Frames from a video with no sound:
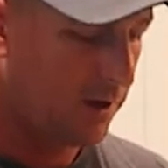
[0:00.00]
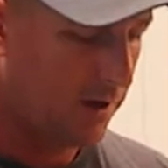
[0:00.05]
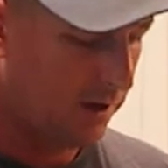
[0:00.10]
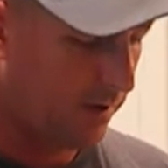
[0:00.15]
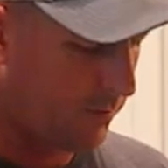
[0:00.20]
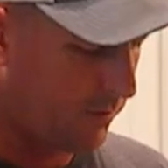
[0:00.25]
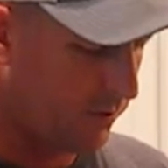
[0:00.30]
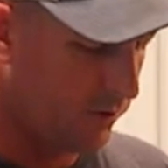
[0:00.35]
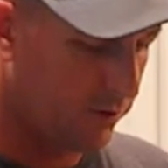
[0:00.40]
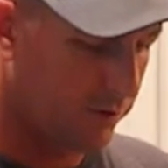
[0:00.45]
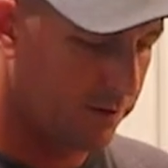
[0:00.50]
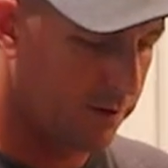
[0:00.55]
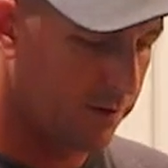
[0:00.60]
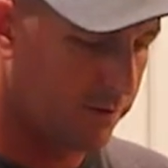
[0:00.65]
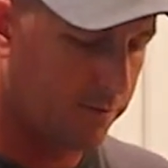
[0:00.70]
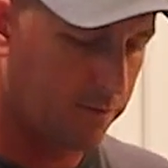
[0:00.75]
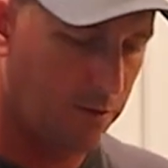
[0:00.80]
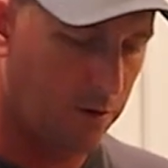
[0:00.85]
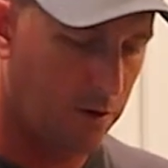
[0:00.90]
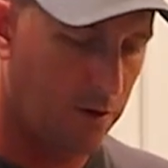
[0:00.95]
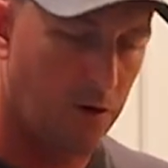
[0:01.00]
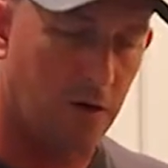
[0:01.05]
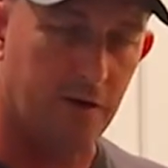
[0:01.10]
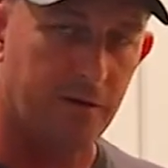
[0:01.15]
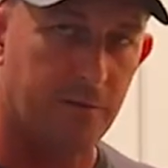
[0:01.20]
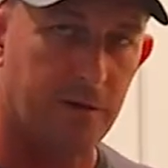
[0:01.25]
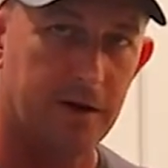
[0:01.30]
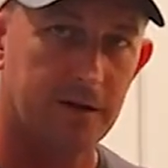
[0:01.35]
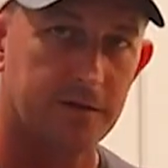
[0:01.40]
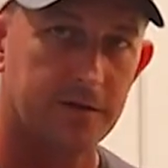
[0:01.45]
I've been using it for all
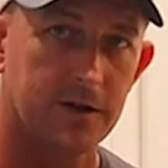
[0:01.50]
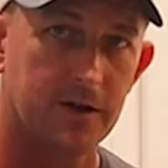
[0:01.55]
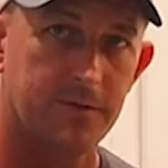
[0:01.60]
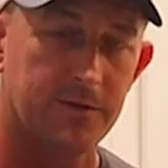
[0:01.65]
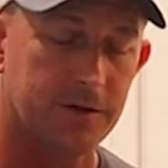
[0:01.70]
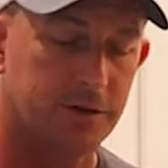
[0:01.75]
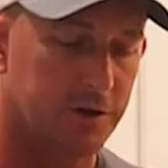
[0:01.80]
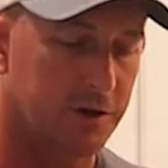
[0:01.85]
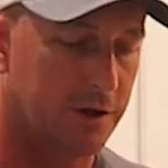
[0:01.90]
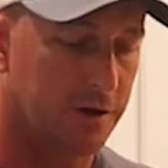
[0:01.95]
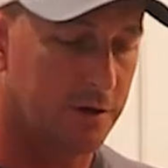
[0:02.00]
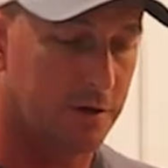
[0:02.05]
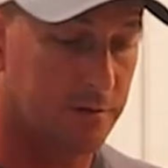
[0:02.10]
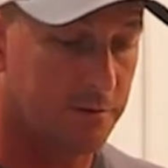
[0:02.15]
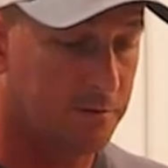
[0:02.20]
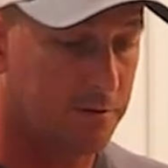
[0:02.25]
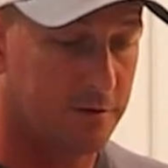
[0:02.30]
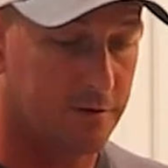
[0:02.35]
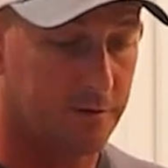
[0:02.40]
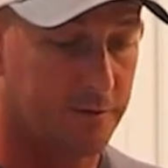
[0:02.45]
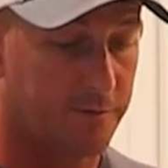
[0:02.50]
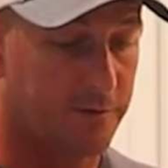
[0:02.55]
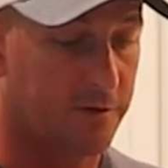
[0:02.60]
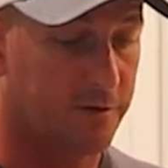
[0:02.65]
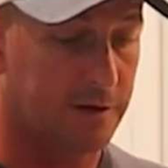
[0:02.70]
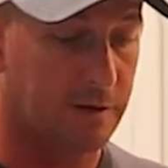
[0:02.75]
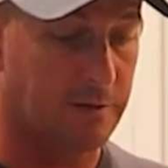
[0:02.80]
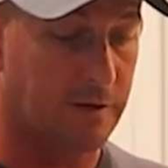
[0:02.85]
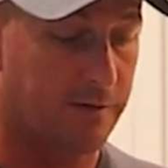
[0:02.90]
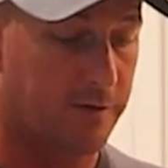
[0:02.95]
of my stuff this year. This is the
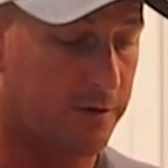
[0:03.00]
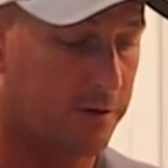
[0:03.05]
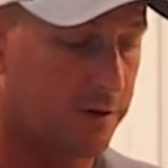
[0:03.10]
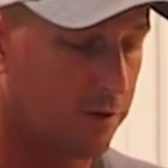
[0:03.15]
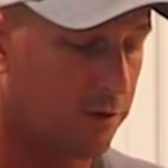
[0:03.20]
first time I've ever